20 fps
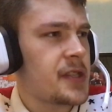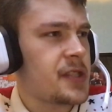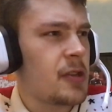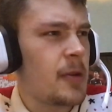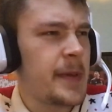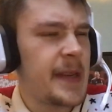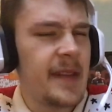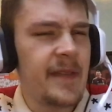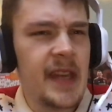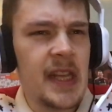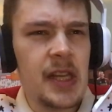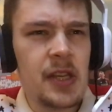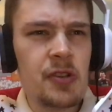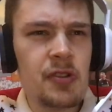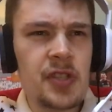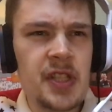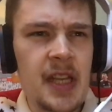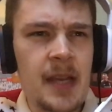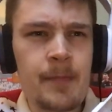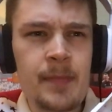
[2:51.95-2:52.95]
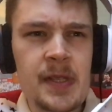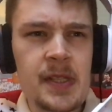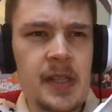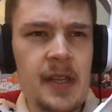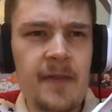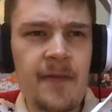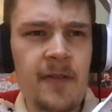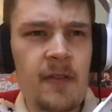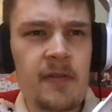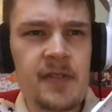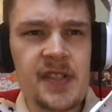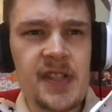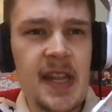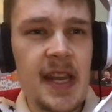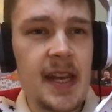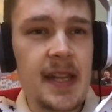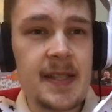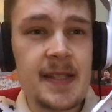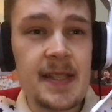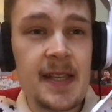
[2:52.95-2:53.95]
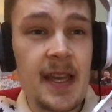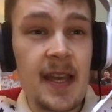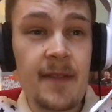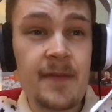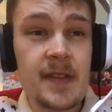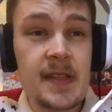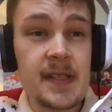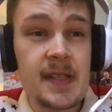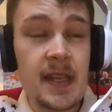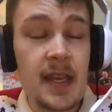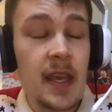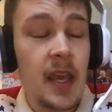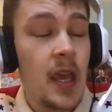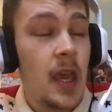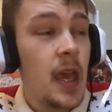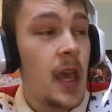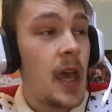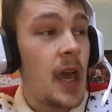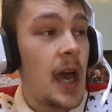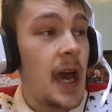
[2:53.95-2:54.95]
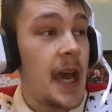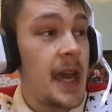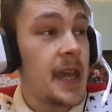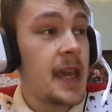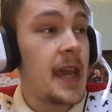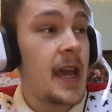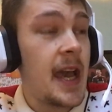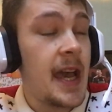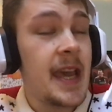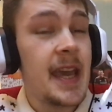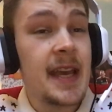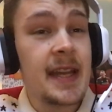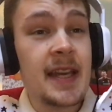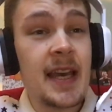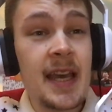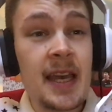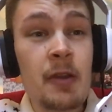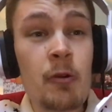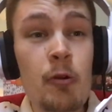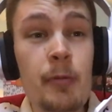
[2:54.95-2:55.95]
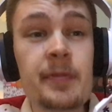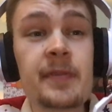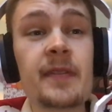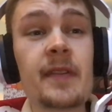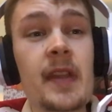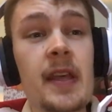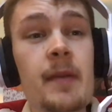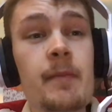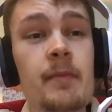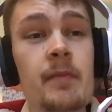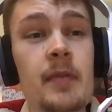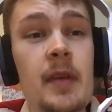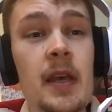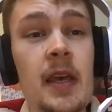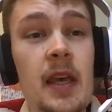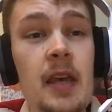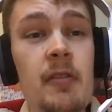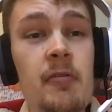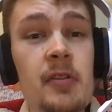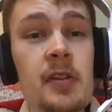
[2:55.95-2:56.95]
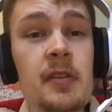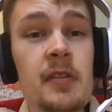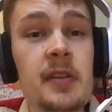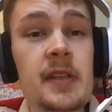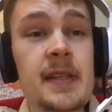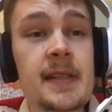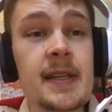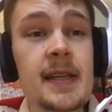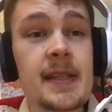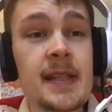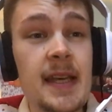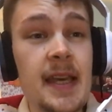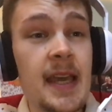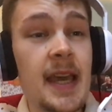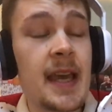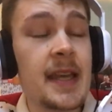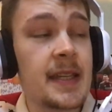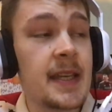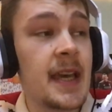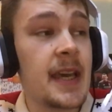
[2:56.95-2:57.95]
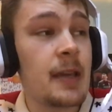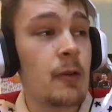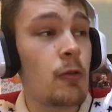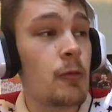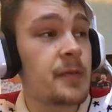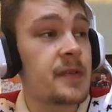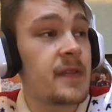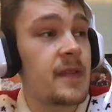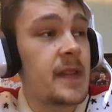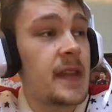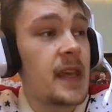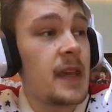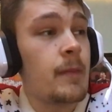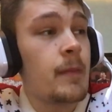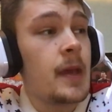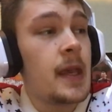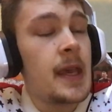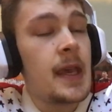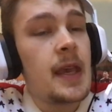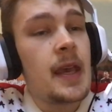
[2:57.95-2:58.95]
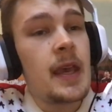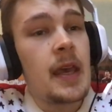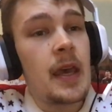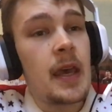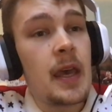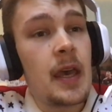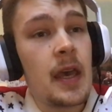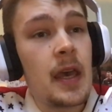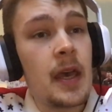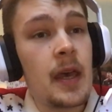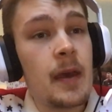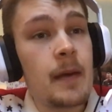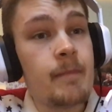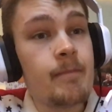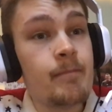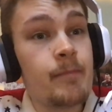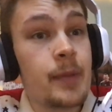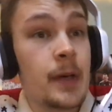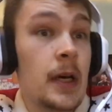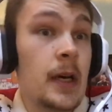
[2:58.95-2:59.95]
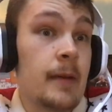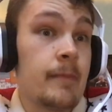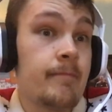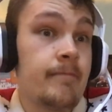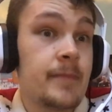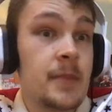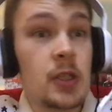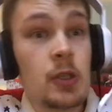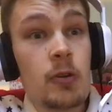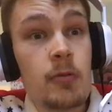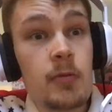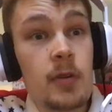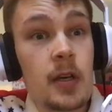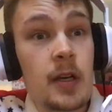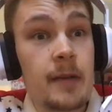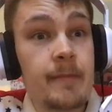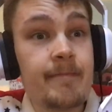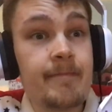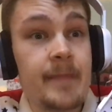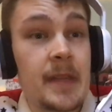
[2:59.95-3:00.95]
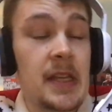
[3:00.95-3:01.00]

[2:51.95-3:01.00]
It's not been a very good Champions League for Zenit, you have to say. I had high hopes for them. I really, really did. I had high hopes for them. But do you know what?